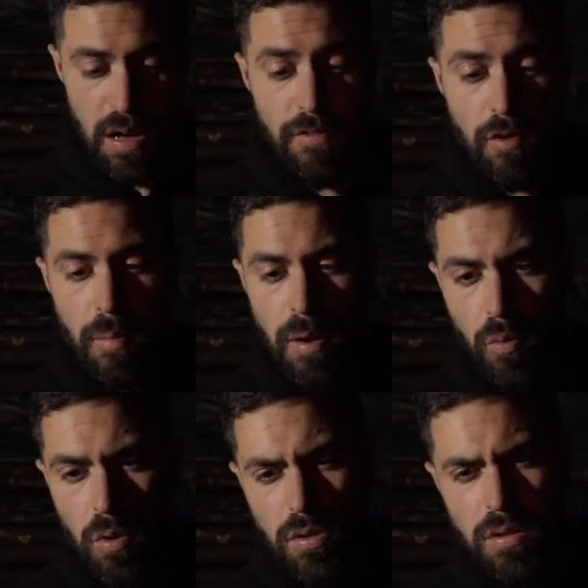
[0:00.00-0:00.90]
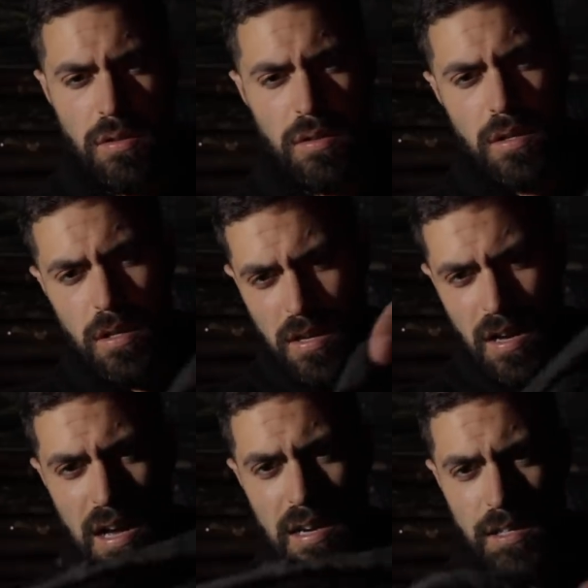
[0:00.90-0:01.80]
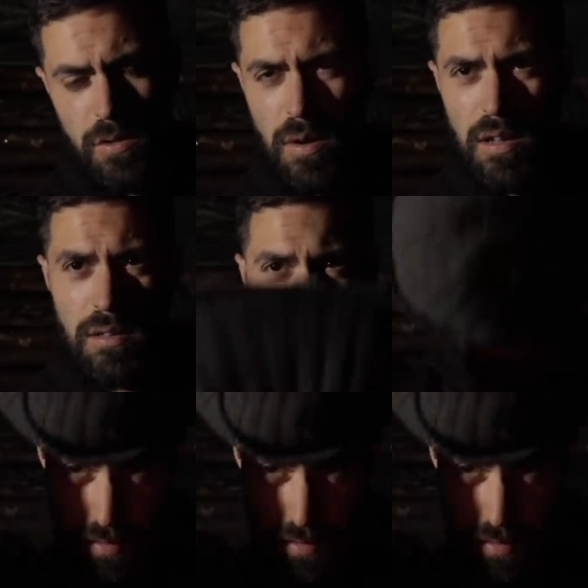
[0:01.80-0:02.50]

I have got my wool hat as well,